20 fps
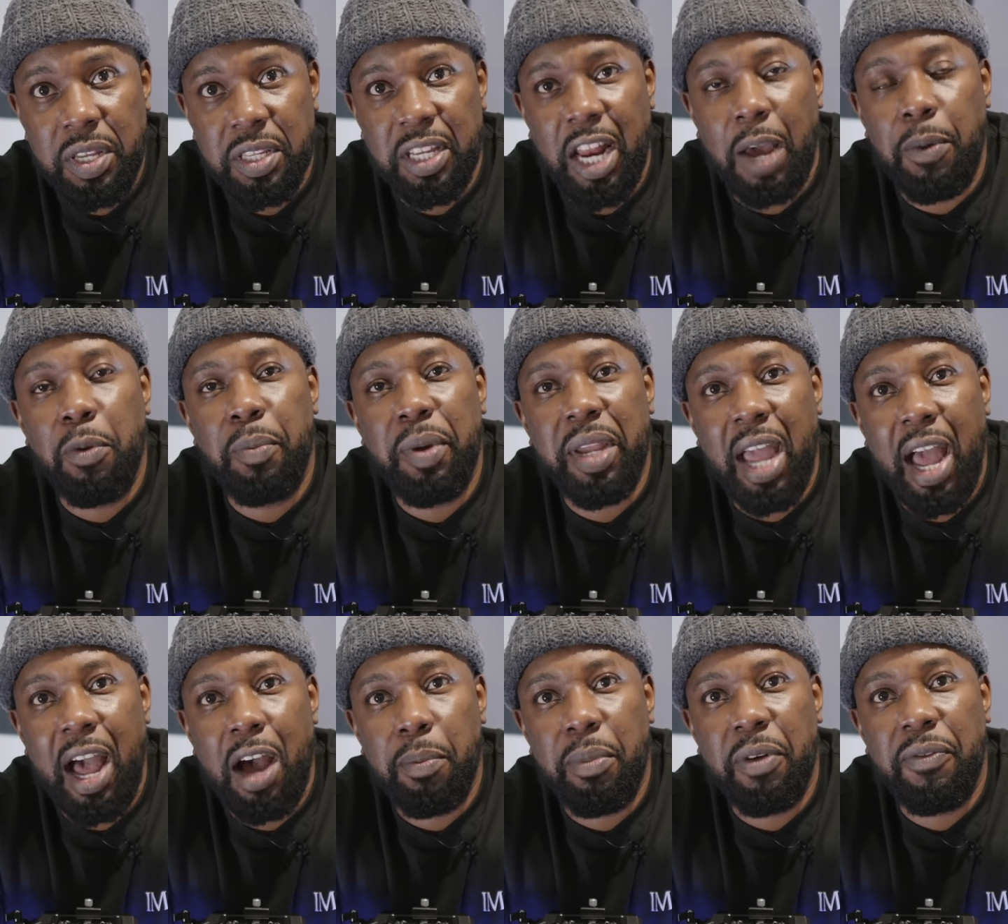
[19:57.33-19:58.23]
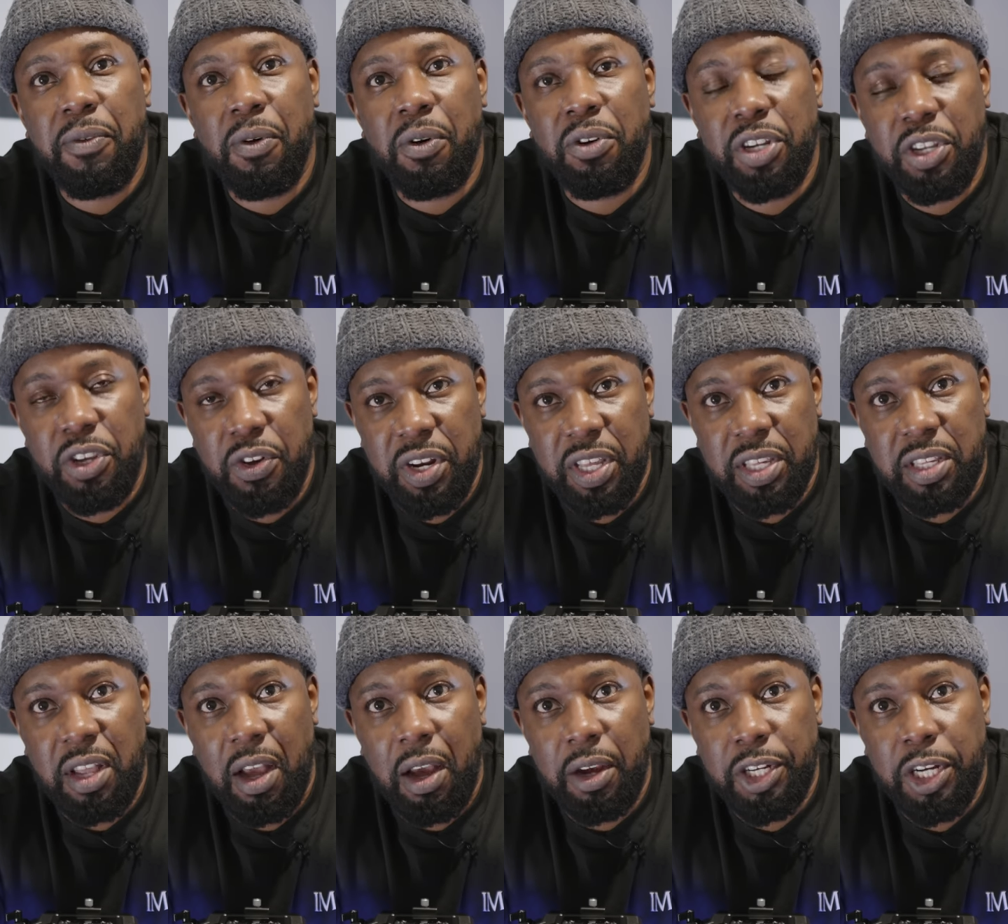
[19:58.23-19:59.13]
so that will be out before the unit
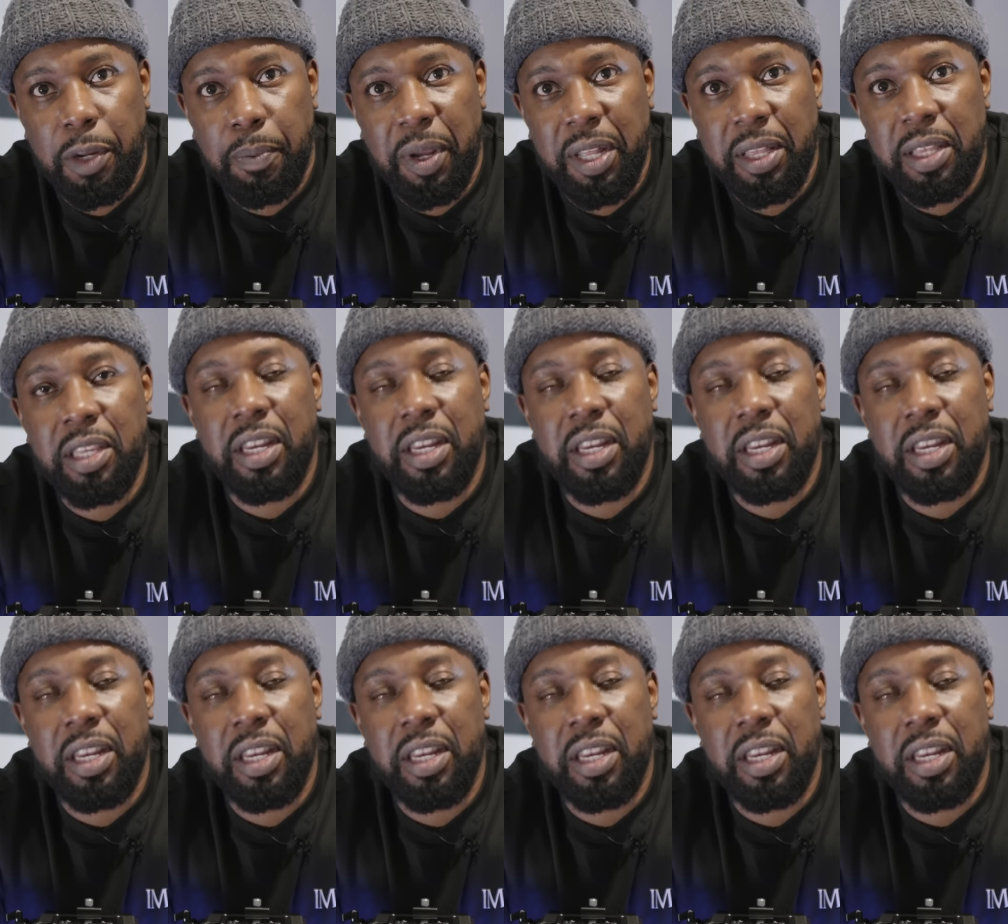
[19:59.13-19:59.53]
starts shipping.